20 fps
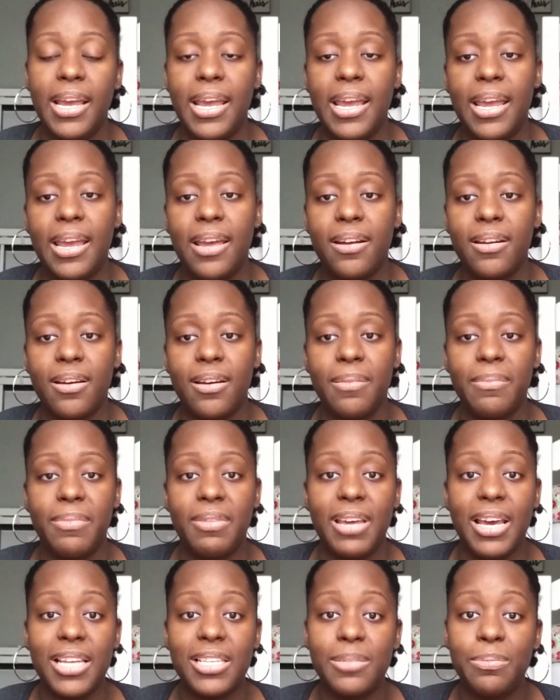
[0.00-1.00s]
And
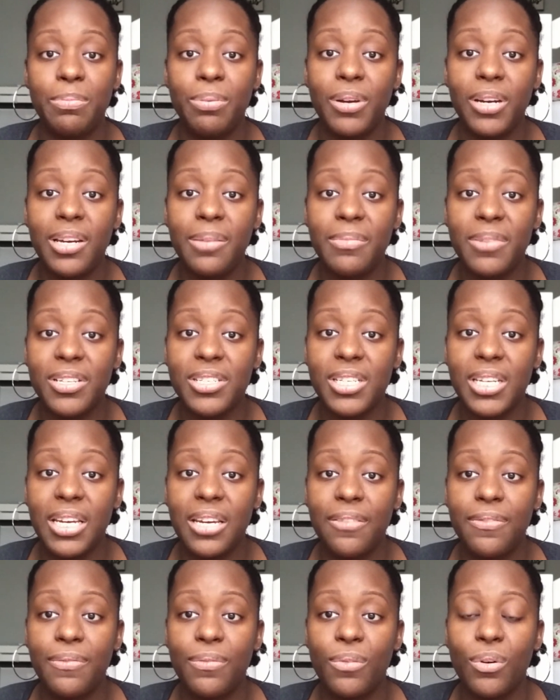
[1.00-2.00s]
that's pretty much
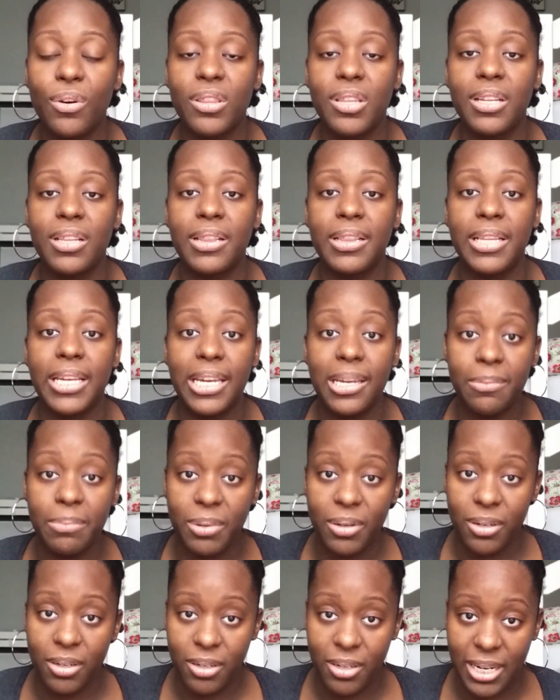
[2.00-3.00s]
it for the
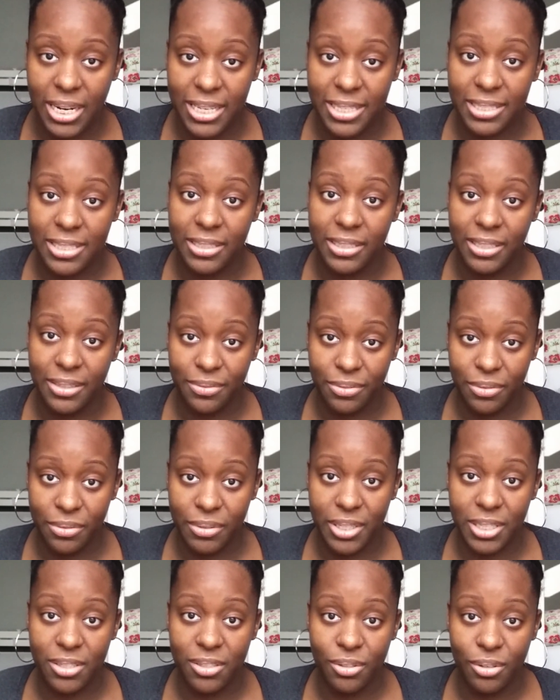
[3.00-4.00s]
labor and
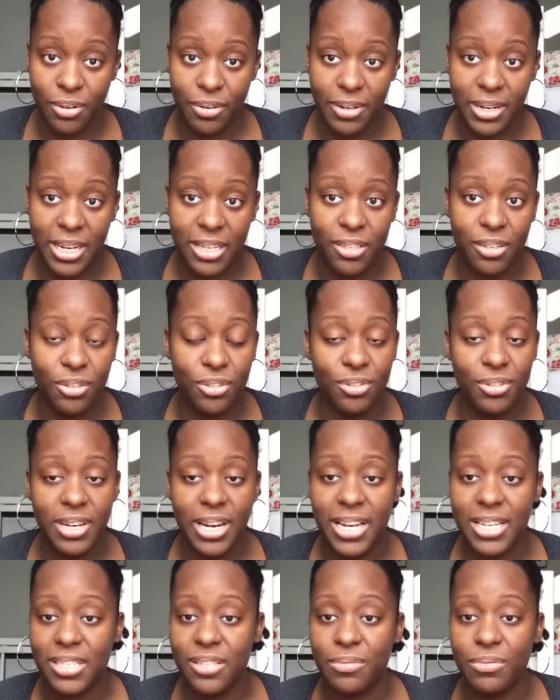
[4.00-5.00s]
delivery story. I told you
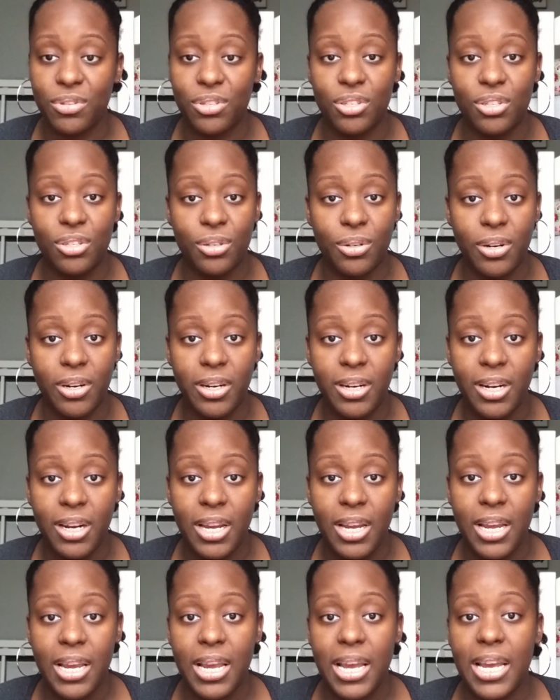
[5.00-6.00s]
guys it was short
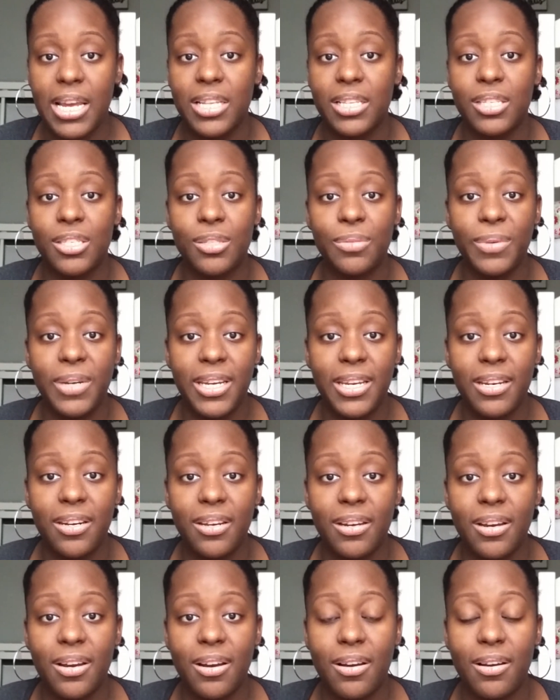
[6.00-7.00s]
and sweet.
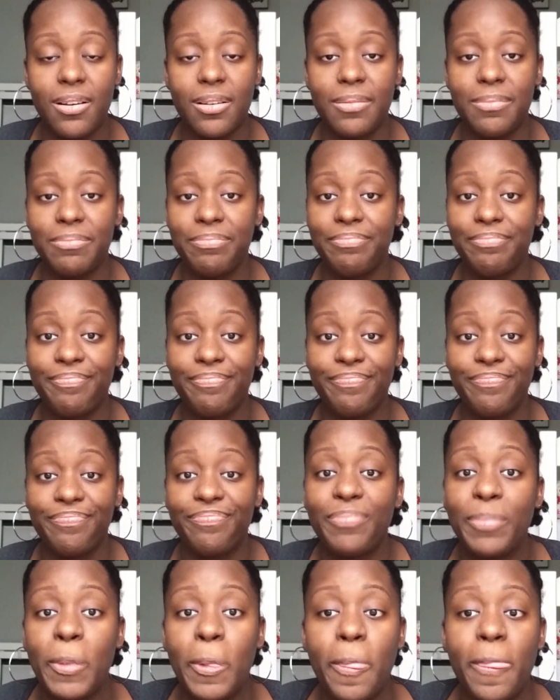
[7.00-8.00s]

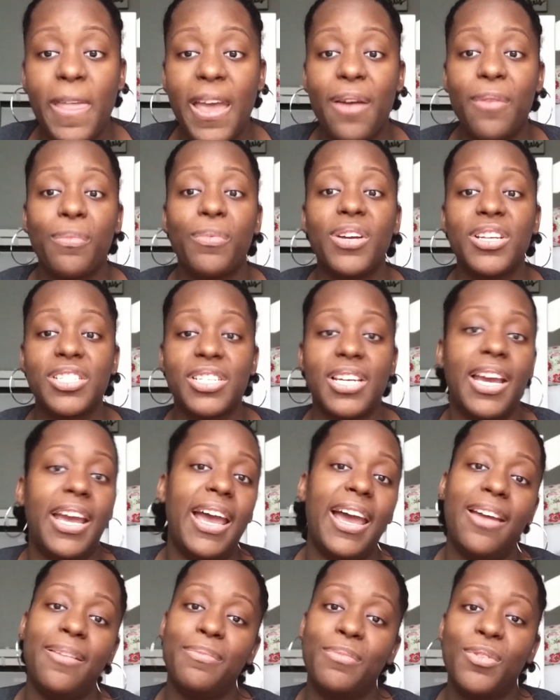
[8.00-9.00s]
I wish I
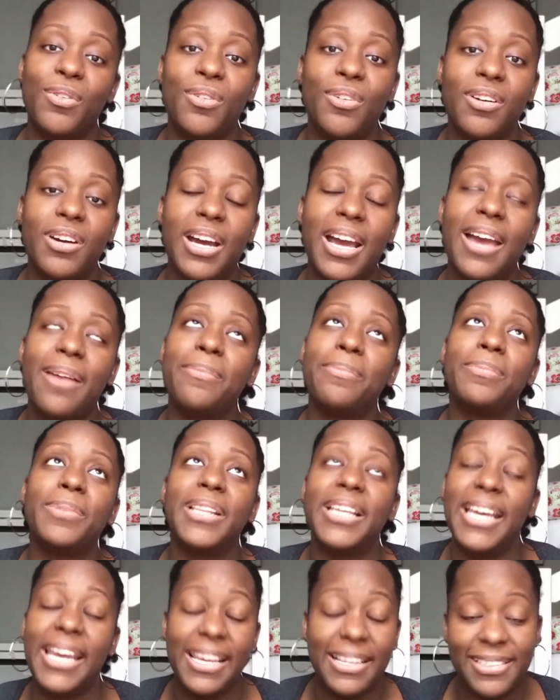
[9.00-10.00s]
had more. I had
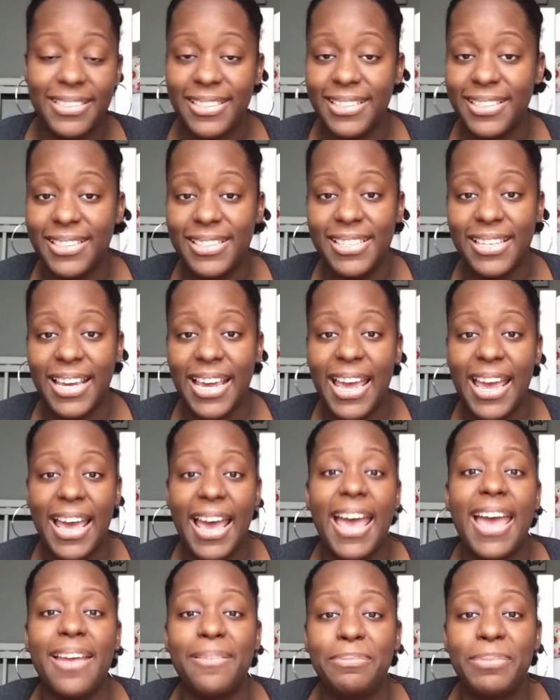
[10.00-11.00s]
planned
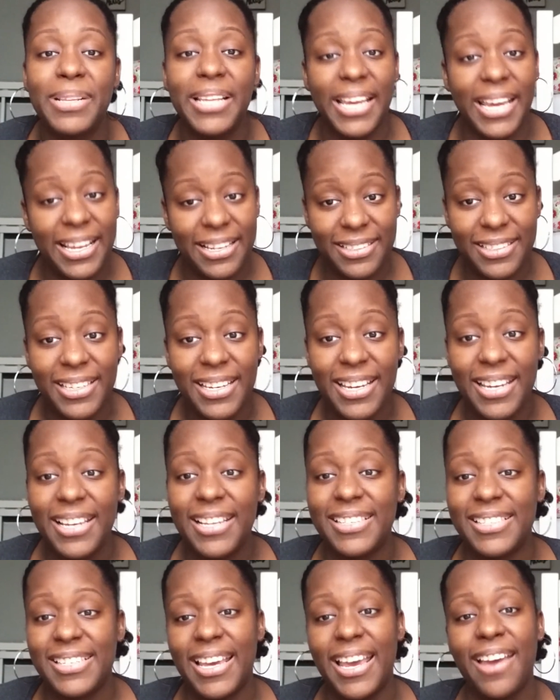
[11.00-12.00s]

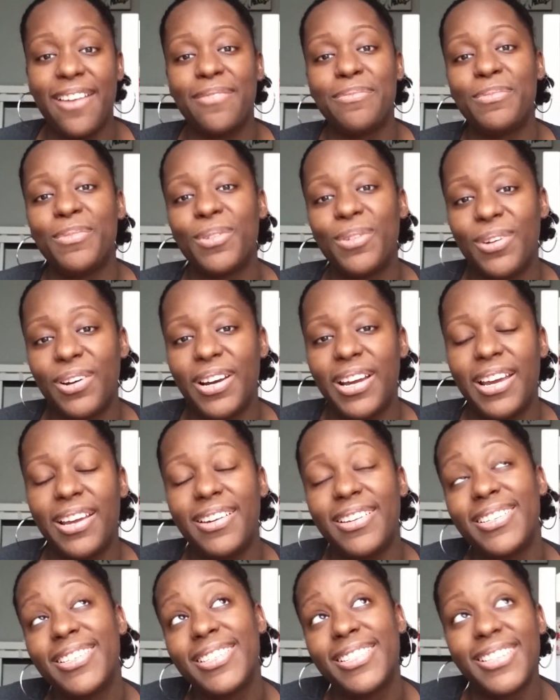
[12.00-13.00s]
to have more,
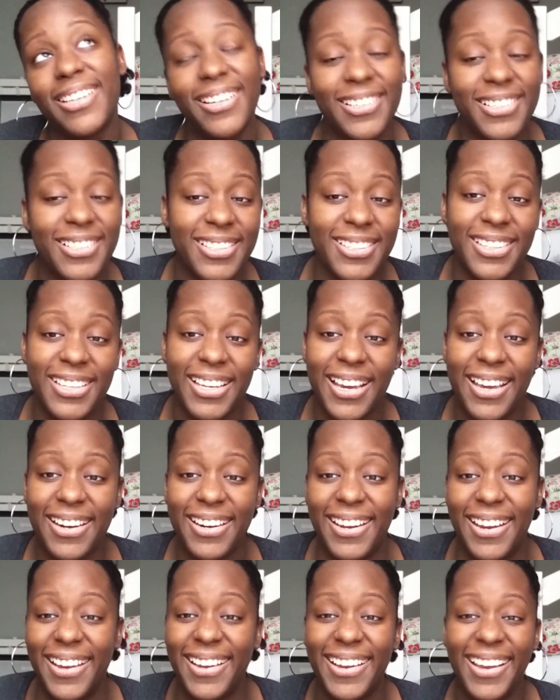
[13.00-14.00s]
and it sucks that